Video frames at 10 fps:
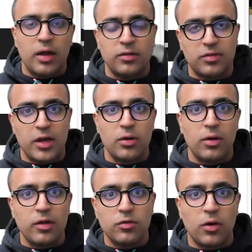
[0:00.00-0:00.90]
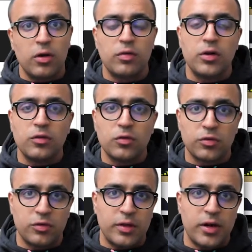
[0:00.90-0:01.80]
As a side note, links to all of the
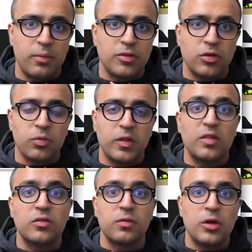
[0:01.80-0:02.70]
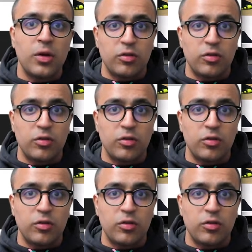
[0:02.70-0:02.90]
resources that I mentioned within this video,